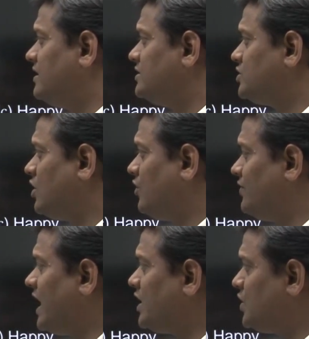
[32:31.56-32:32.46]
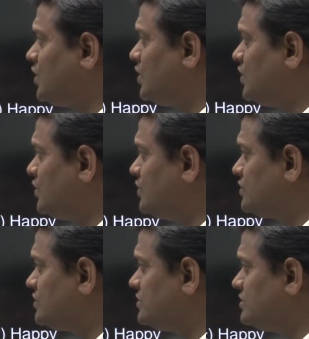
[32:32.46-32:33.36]
So we have to
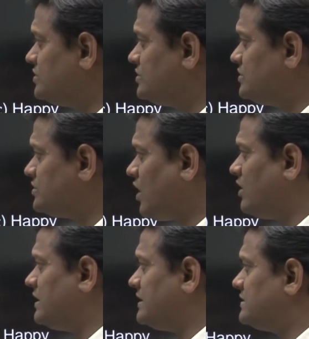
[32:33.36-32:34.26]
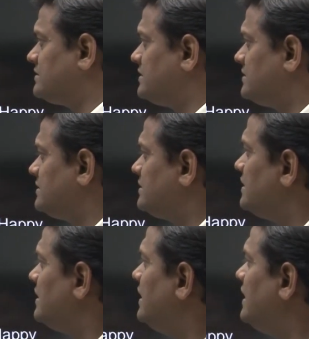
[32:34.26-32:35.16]
solve this.
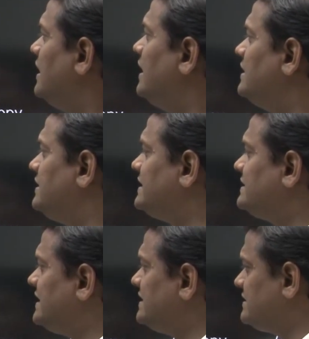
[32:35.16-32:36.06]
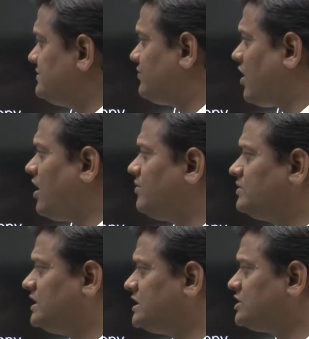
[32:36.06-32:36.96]
This is
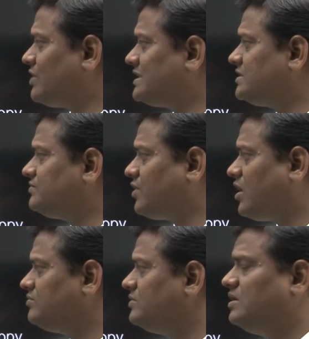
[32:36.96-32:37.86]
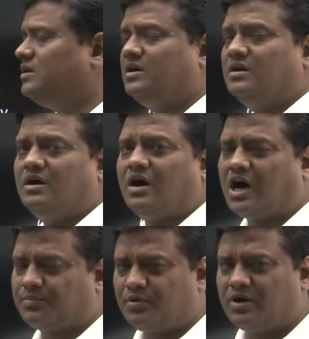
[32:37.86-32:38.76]
question from
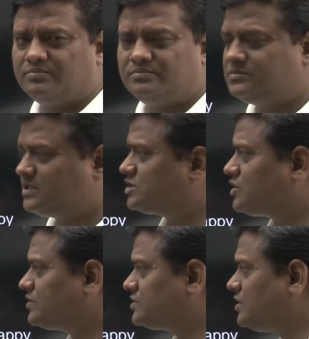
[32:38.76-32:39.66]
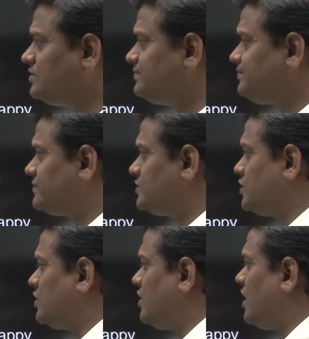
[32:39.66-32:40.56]
our poem Dust of Snow.
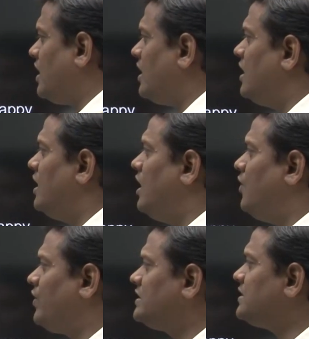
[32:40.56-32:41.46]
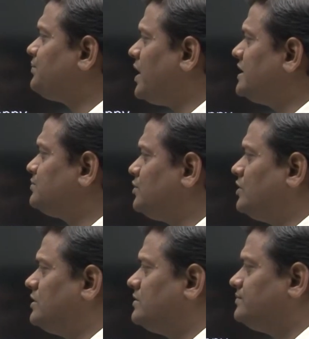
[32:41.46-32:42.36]
So what is the poet's
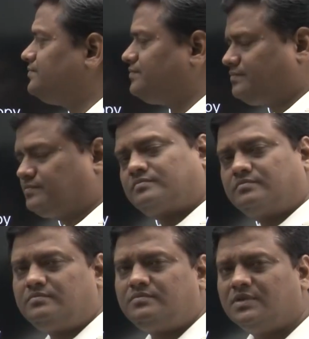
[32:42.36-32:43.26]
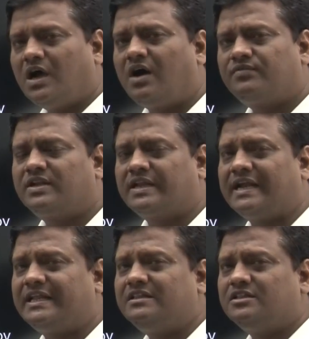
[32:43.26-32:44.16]
mood? After
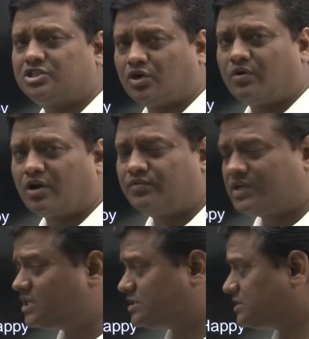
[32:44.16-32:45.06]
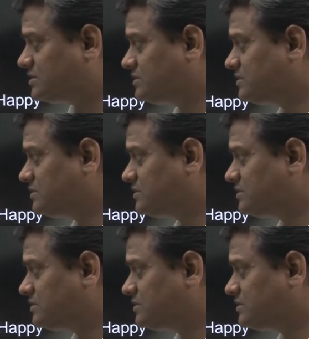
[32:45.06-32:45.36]
getting the shower of dust,